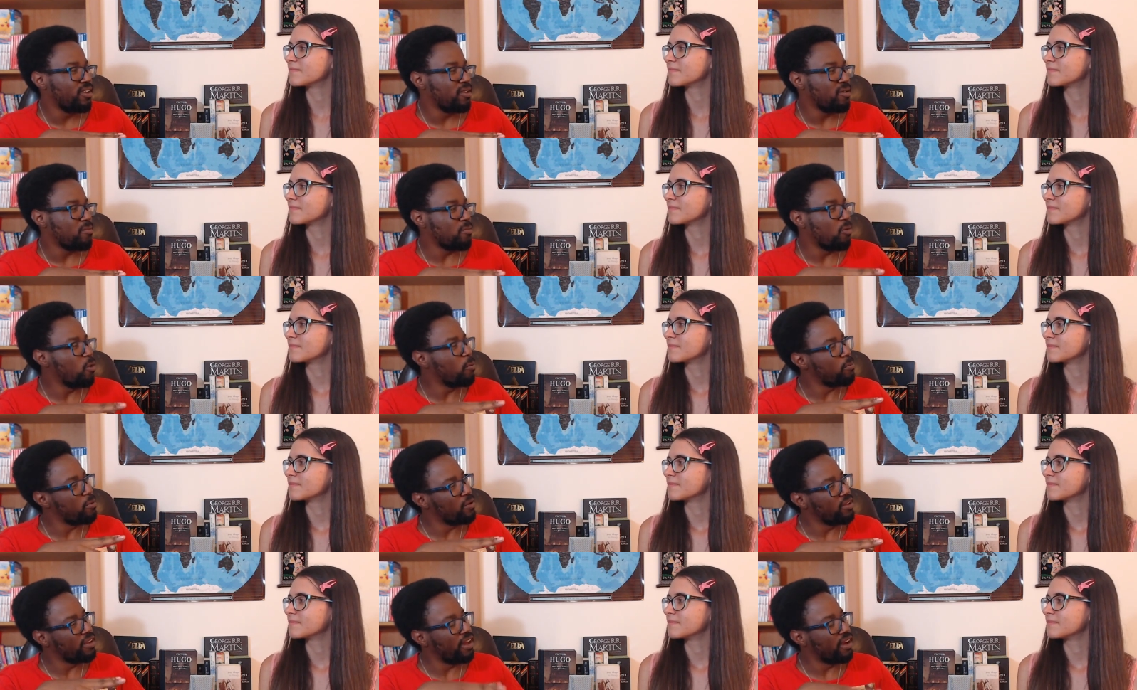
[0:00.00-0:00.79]
Speaker 1: more
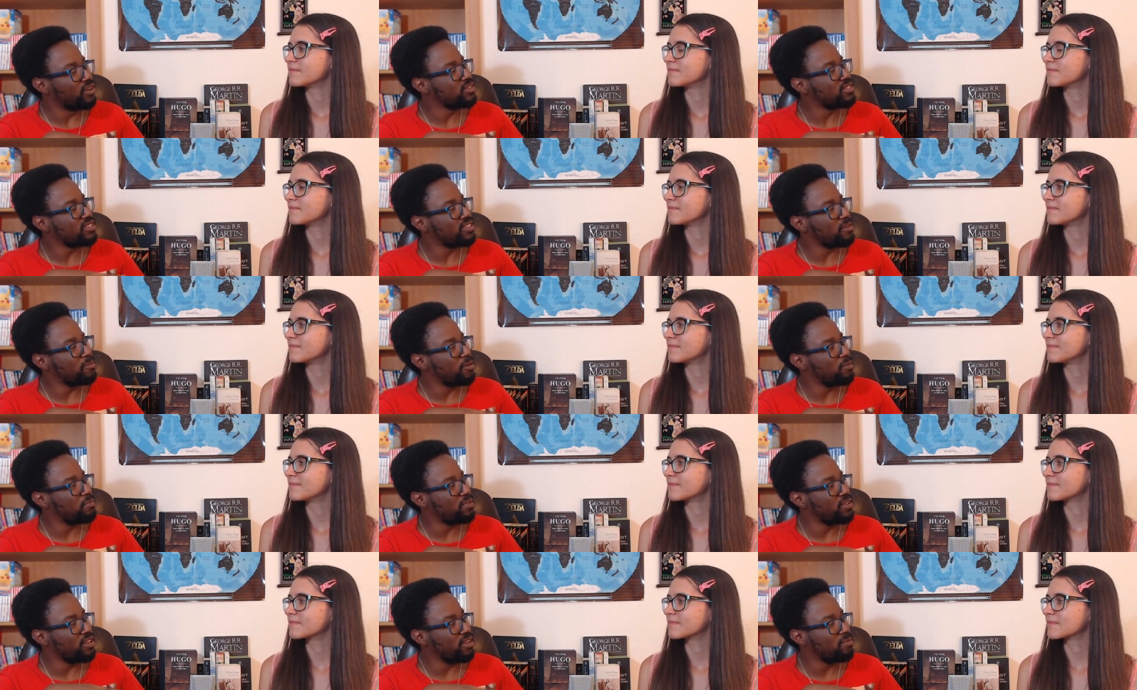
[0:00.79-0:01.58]
pronounced in my
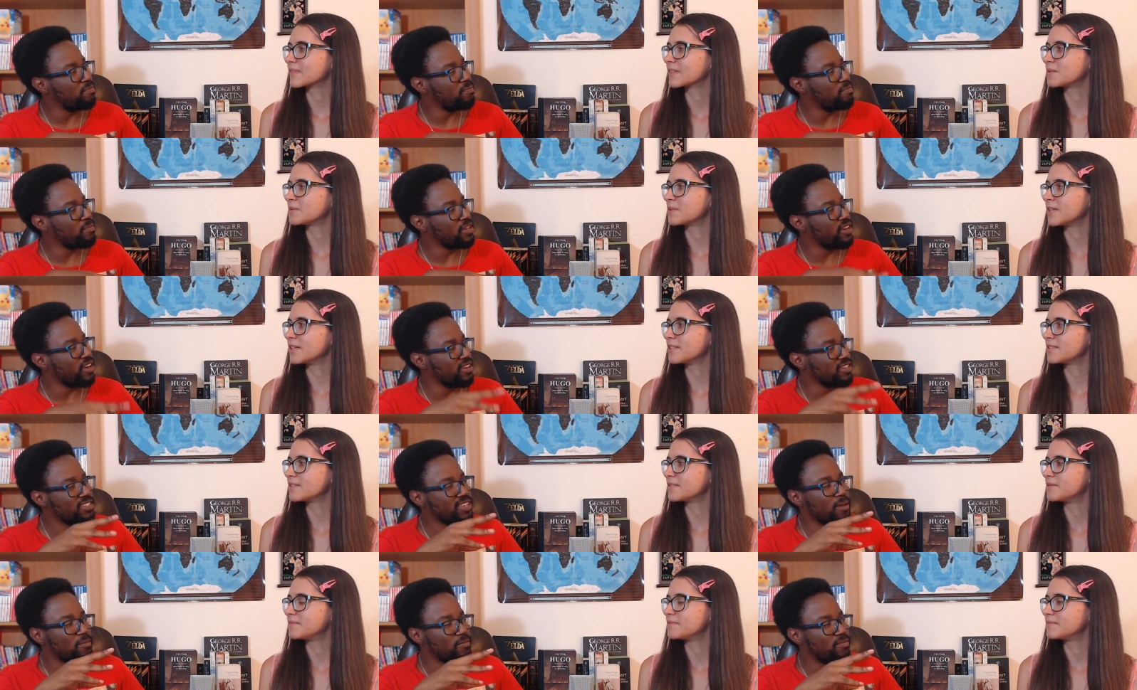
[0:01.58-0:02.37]
opinion
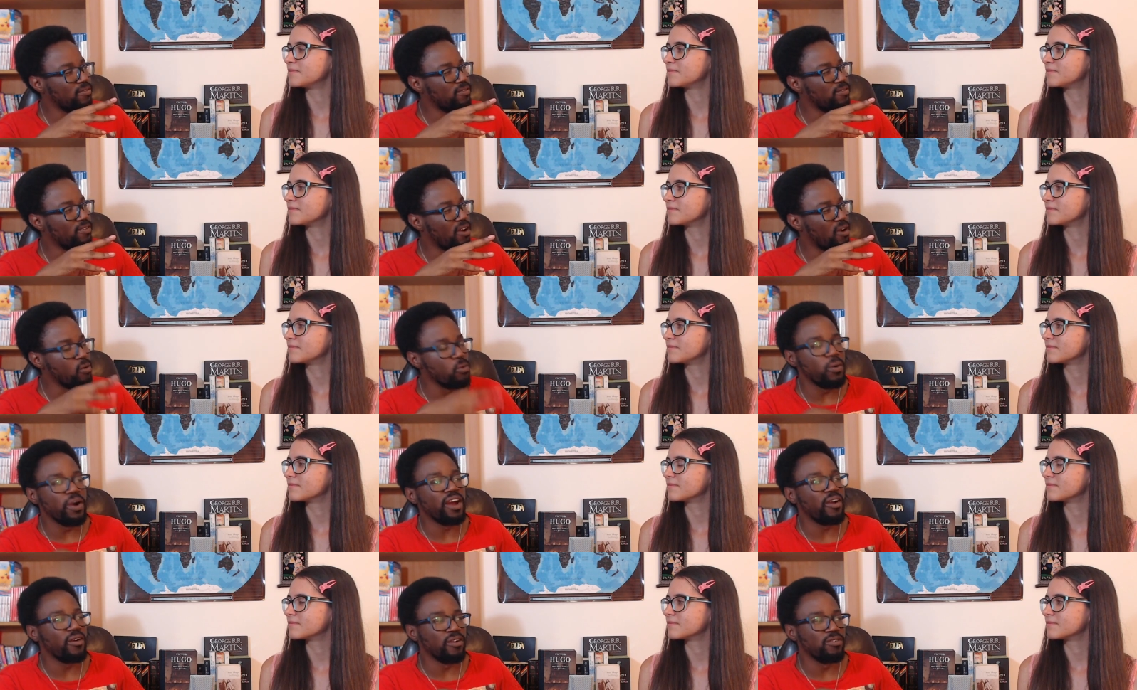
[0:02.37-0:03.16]
because right. I'm
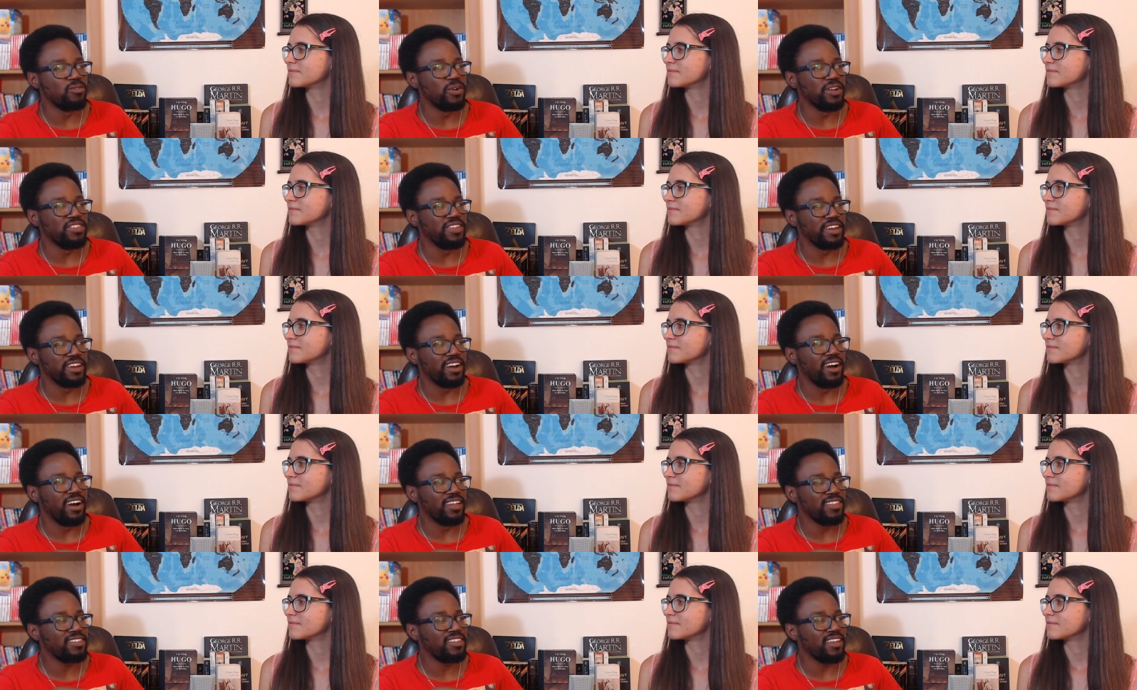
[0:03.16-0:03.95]
aware of what they
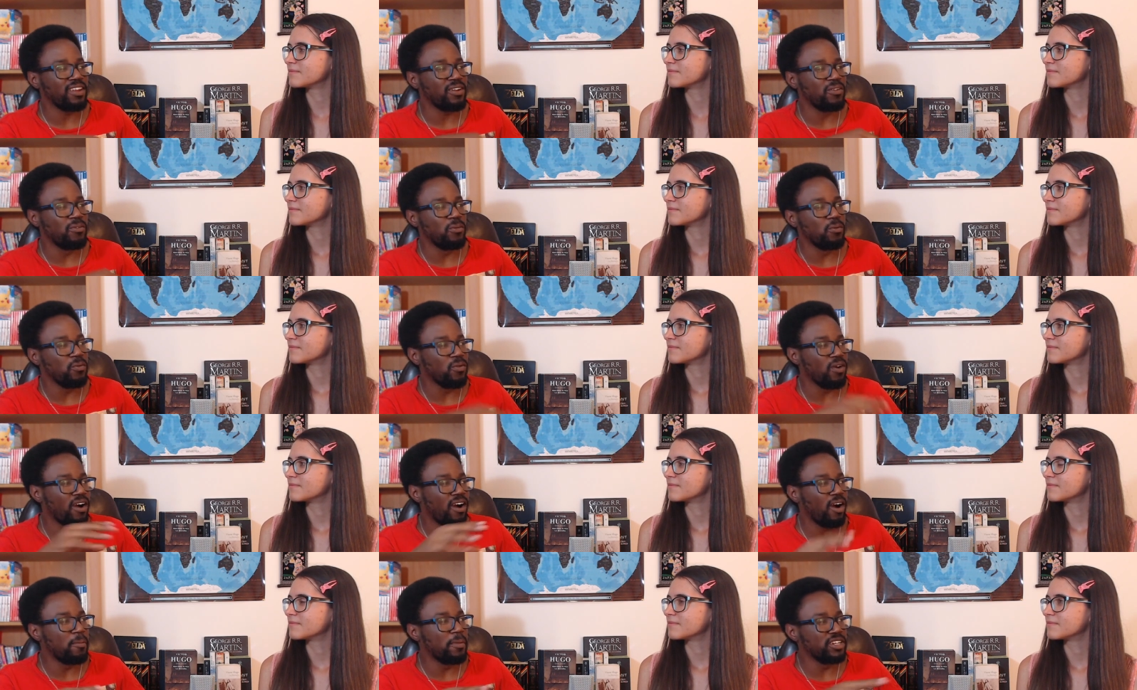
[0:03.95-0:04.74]
cut and
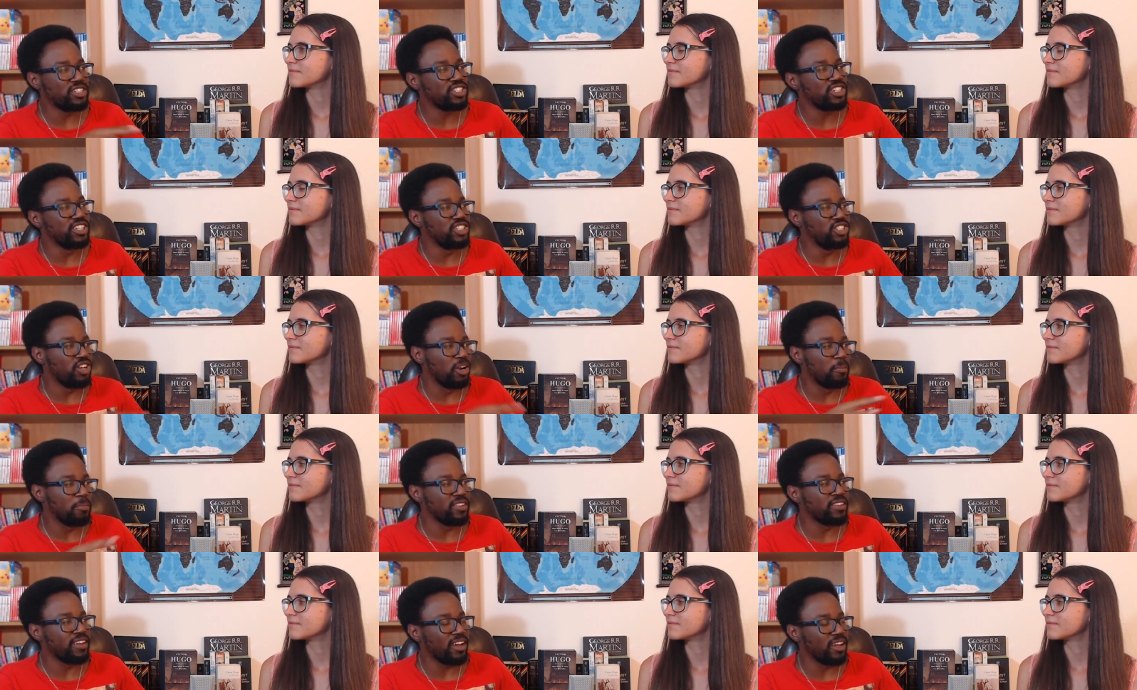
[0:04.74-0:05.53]
how much they
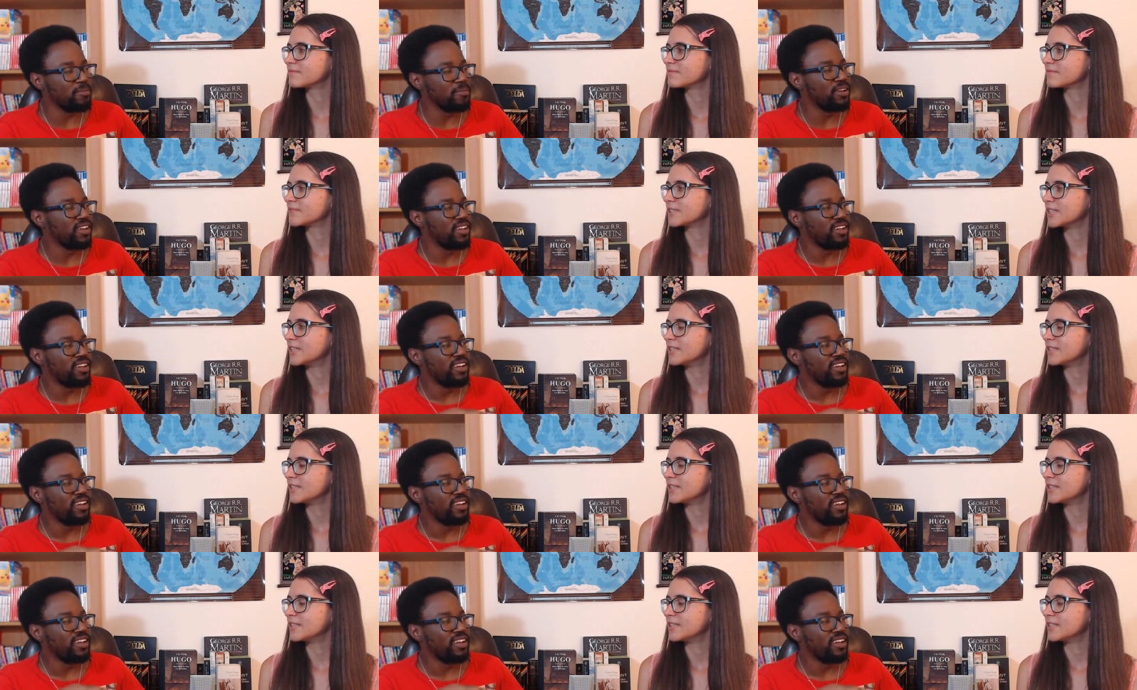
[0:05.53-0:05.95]
jump in time.